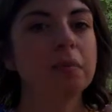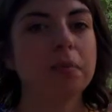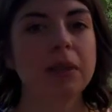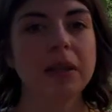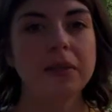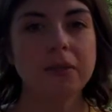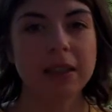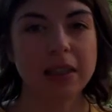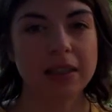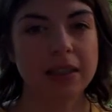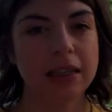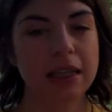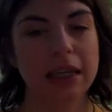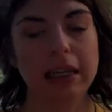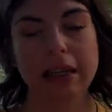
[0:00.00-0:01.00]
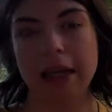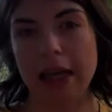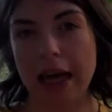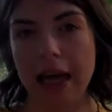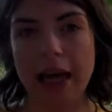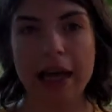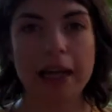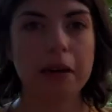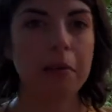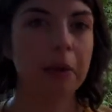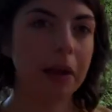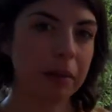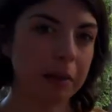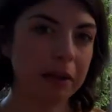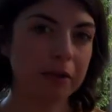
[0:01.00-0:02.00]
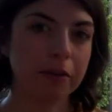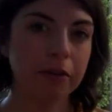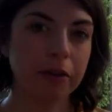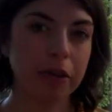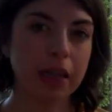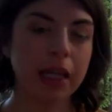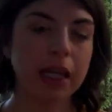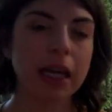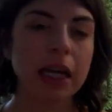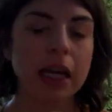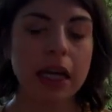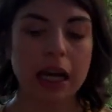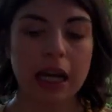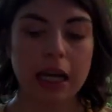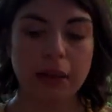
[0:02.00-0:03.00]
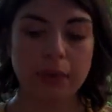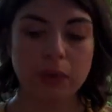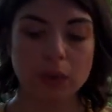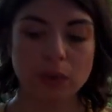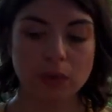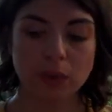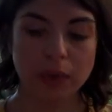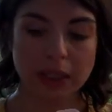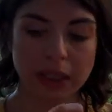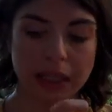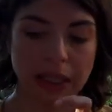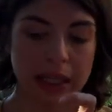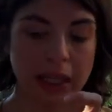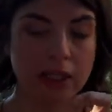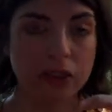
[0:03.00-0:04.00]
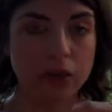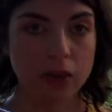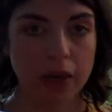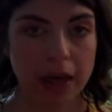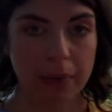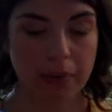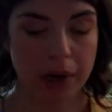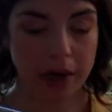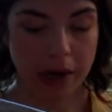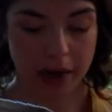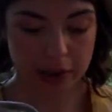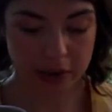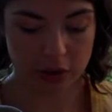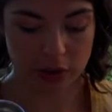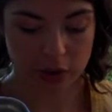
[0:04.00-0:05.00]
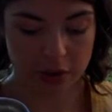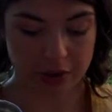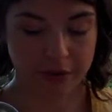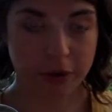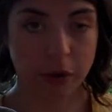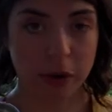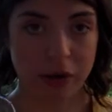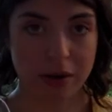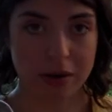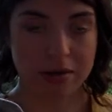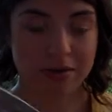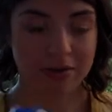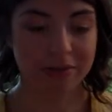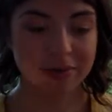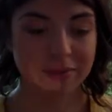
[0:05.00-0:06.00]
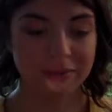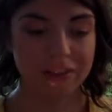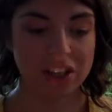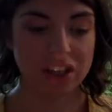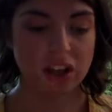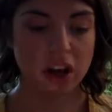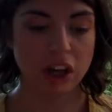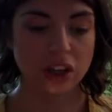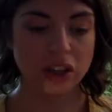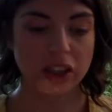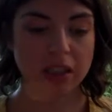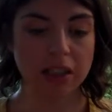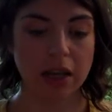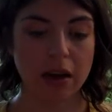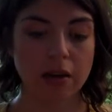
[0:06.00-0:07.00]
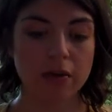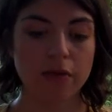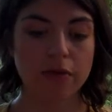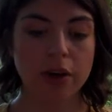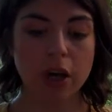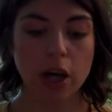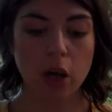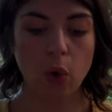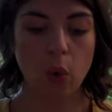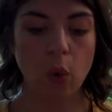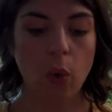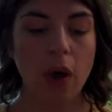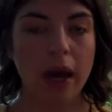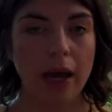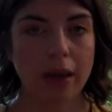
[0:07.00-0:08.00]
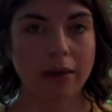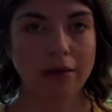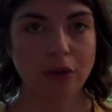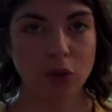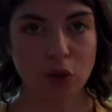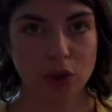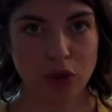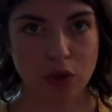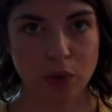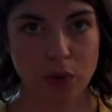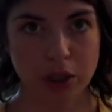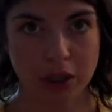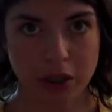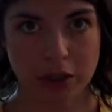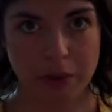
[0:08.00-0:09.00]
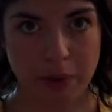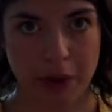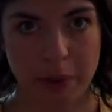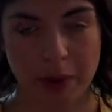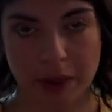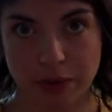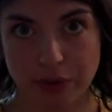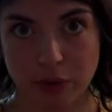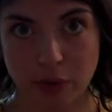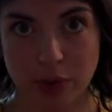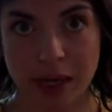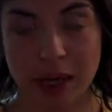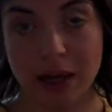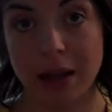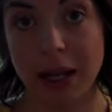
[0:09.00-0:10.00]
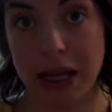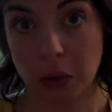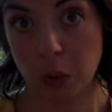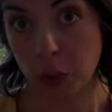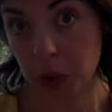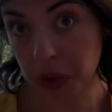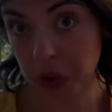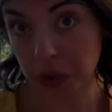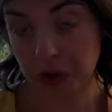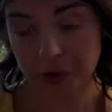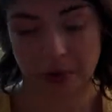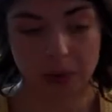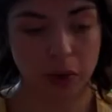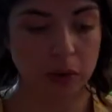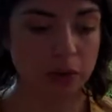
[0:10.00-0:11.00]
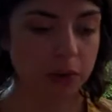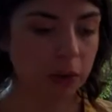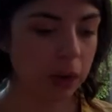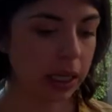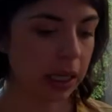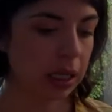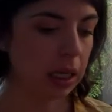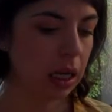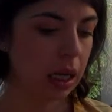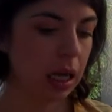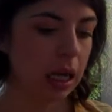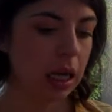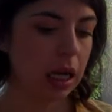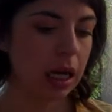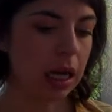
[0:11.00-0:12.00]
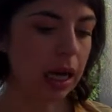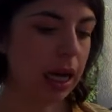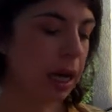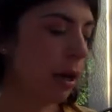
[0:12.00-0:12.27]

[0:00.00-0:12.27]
PVC, lead, melamine free. Um, so it really is a great product if you are conscious of what you're storing your baby's food in and, or your own food in.